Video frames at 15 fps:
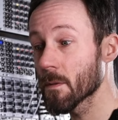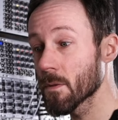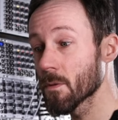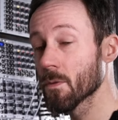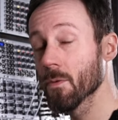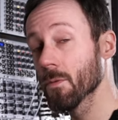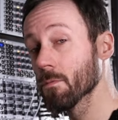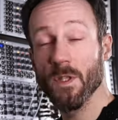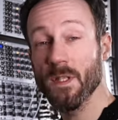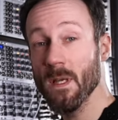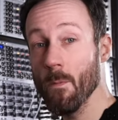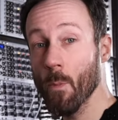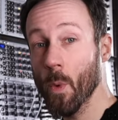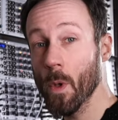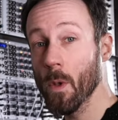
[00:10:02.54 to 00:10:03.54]
do
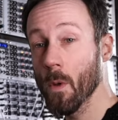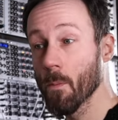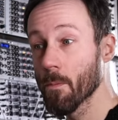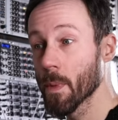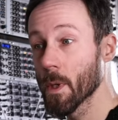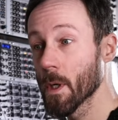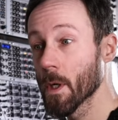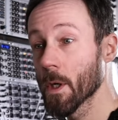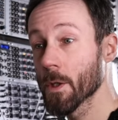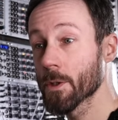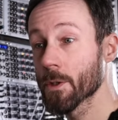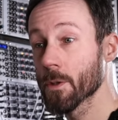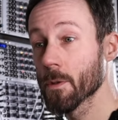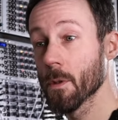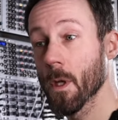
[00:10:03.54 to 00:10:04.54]
simple
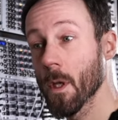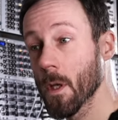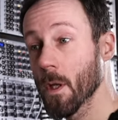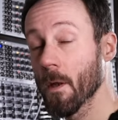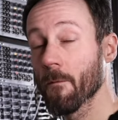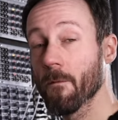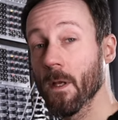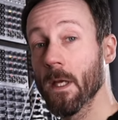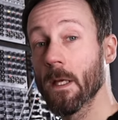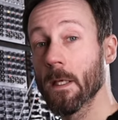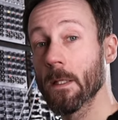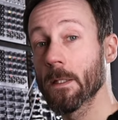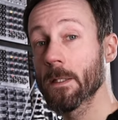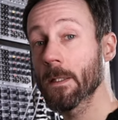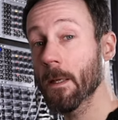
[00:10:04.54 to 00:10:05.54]
but lovely
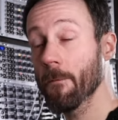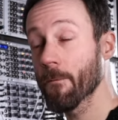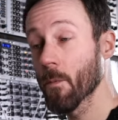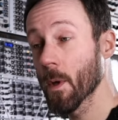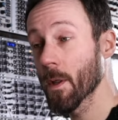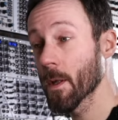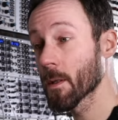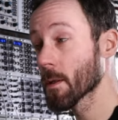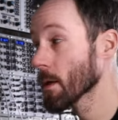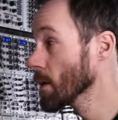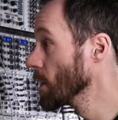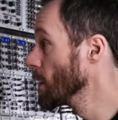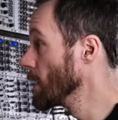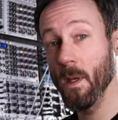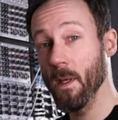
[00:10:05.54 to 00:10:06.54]
stuff with it.
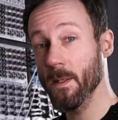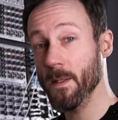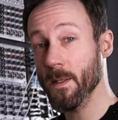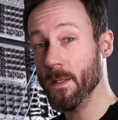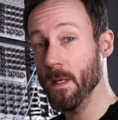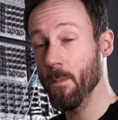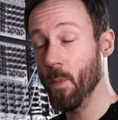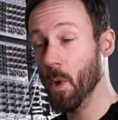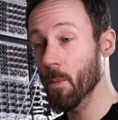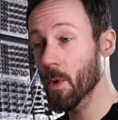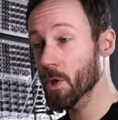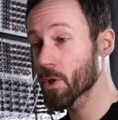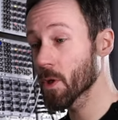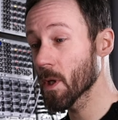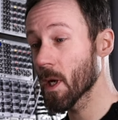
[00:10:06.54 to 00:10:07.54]
It's a simple
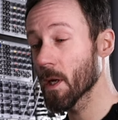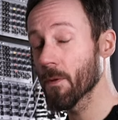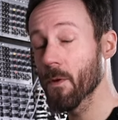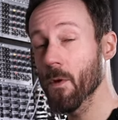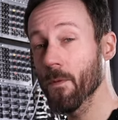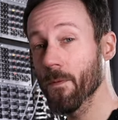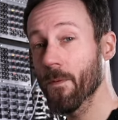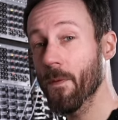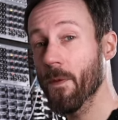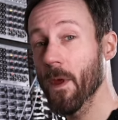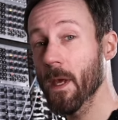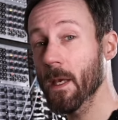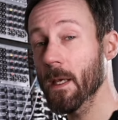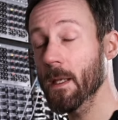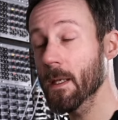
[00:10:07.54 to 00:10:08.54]
module. I don't
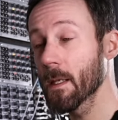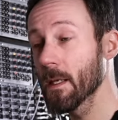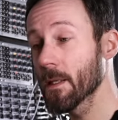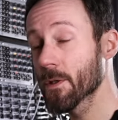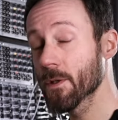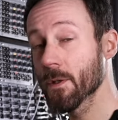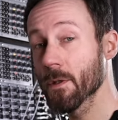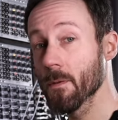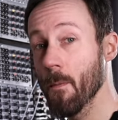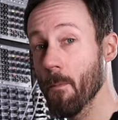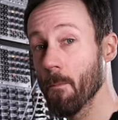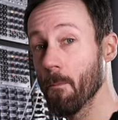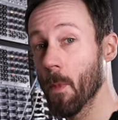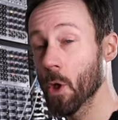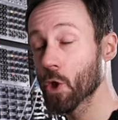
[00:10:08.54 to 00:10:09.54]
think it needs
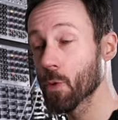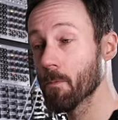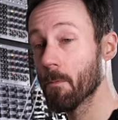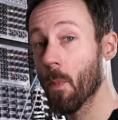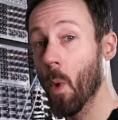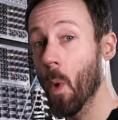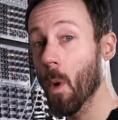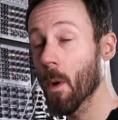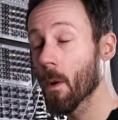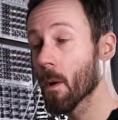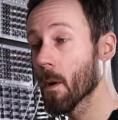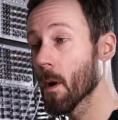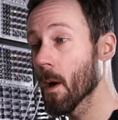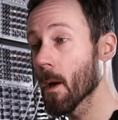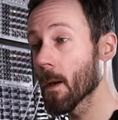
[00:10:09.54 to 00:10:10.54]
much
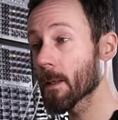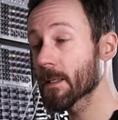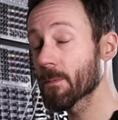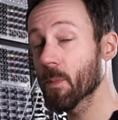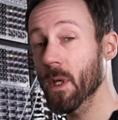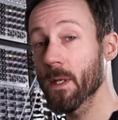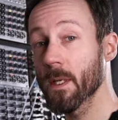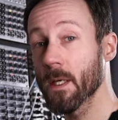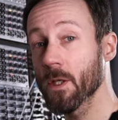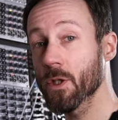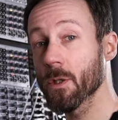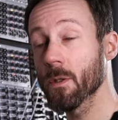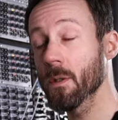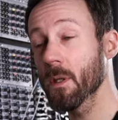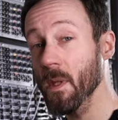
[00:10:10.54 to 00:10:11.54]
more
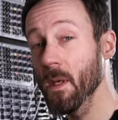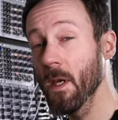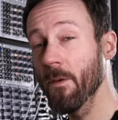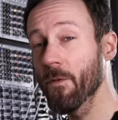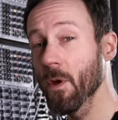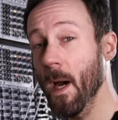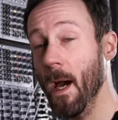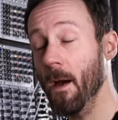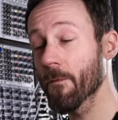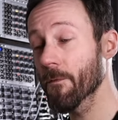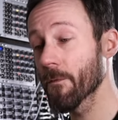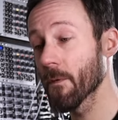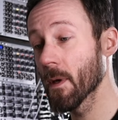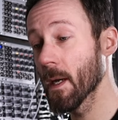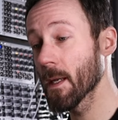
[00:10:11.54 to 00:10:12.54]
explanation. If you
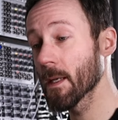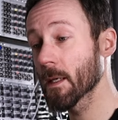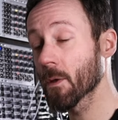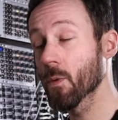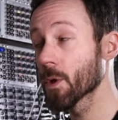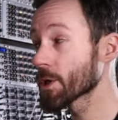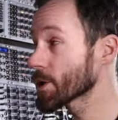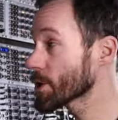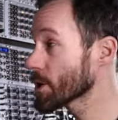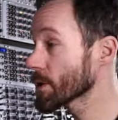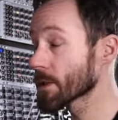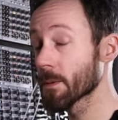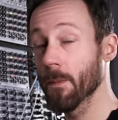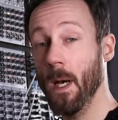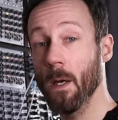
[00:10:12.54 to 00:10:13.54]
have any
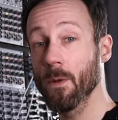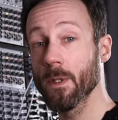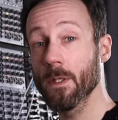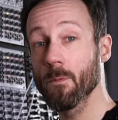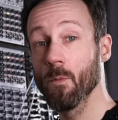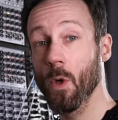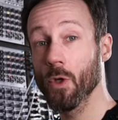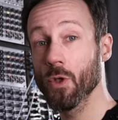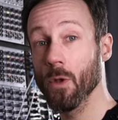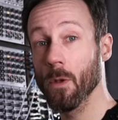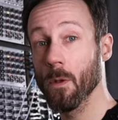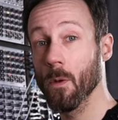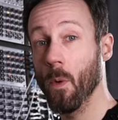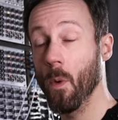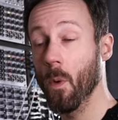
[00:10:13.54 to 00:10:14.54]
questions about this
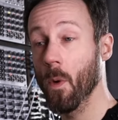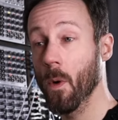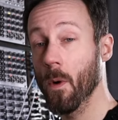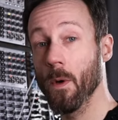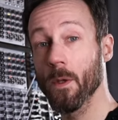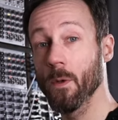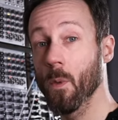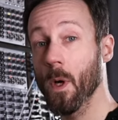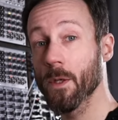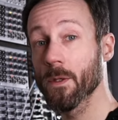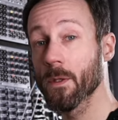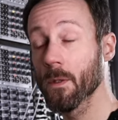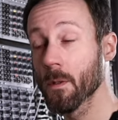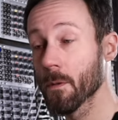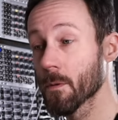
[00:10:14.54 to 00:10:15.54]
module, or you
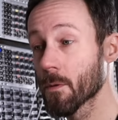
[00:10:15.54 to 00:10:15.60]
want